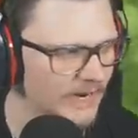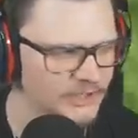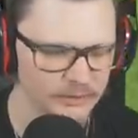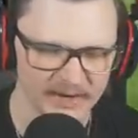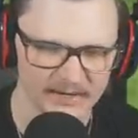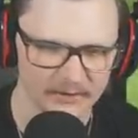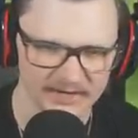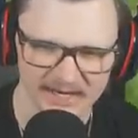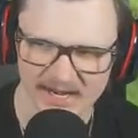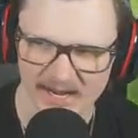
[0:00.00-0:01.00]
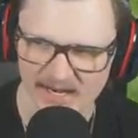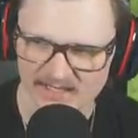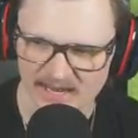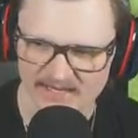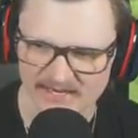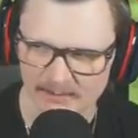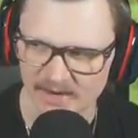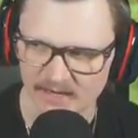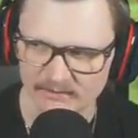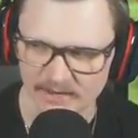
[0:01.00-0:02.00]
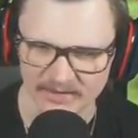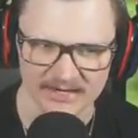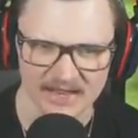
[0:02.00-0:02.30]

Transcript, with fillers: Actually, wait, no. Did he get a hit his last AB? I think he